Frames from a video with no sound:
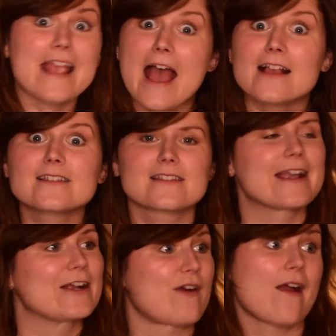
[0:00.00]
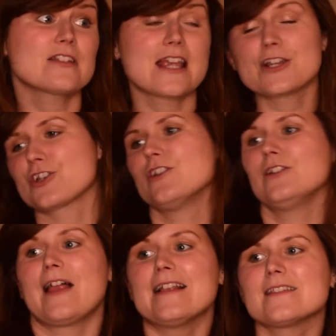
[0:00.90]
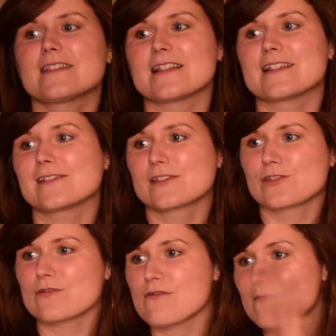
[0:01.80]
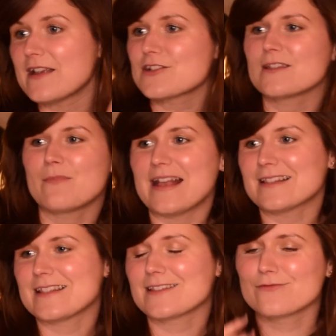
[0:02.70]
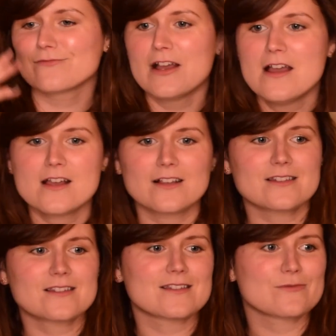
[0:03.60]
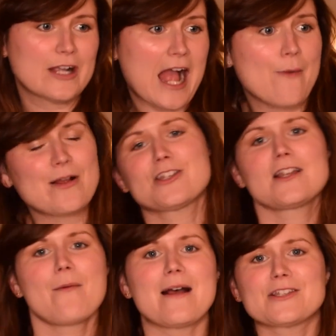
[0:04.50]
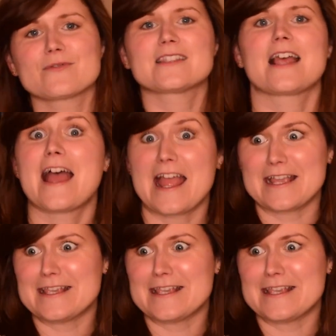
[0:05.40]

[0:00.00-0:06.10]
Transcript: Yes, like gravitational lenses to measure the masses of clusters, look how much dark matter is there.